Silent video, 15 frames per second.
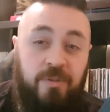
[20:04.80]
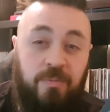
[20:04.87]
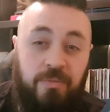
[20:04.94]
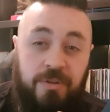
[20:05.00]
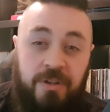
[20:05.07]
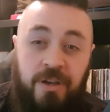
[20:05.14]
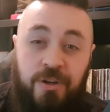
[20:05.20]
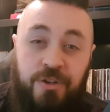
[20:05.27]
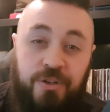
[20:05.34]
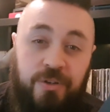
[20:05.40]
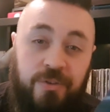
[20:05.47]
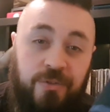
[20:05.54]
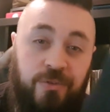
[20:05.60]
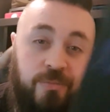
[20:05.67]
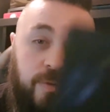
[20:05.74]
the production
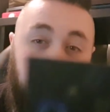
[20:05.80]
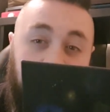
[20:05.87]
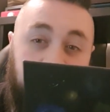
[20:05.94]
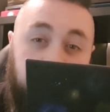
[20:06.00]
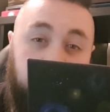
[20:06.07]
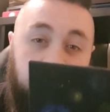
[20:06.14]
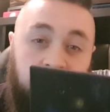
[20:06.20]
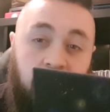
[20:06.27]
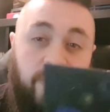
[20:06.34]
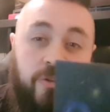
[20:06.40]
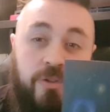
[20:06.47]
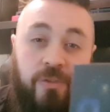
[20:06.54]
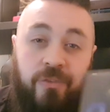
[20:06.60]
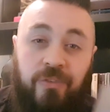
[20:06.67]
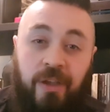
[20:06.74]
is almost
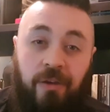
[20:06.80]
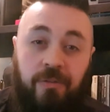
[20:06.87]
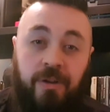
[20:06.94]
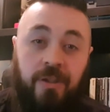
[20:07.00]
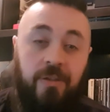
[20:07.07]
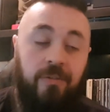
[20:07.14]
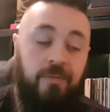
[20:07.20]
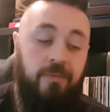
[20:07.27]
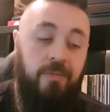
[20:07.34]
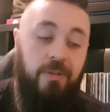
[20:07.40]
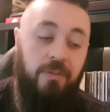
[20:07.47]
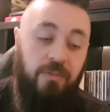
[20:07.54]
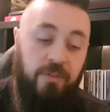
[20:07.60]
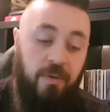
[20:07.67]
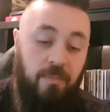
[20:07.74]
Covenant sounding
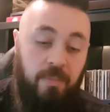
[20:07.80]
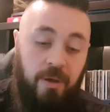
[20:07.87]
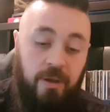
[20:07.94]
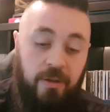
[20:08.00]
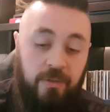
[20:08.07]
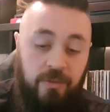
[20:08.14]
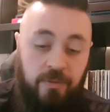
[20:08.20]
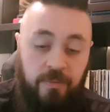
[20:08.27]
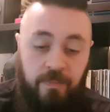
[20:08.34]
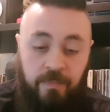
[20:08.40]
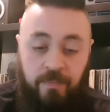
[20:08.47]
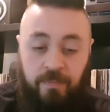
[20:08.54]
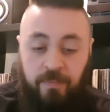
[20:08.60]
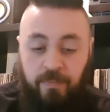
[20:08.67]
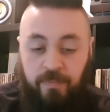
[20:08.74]
in some parts.
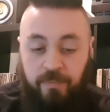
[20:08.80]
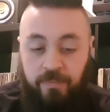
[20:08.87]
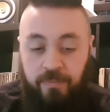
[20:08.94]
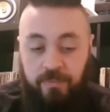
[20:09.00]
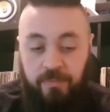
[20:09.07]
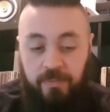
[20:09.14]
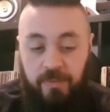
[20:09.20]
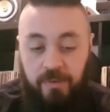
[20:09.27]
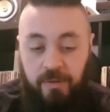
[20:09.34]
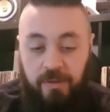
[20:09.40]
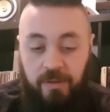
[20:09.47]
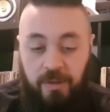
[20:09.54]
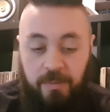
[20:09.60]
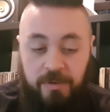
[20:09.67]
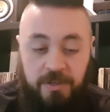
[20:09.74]

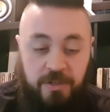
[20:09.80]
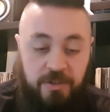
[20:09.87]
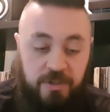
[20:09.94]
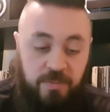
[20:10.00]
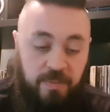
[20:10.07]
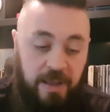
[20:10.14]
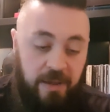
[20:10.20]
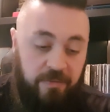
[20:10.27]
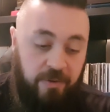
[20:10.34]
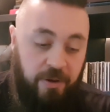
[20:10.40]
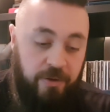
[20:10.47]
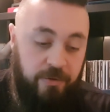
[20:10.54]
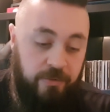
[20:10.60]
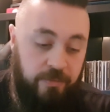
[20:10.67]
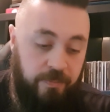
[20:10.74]
I mean, this is just black
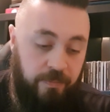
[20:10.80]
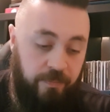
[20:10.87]
vinyl.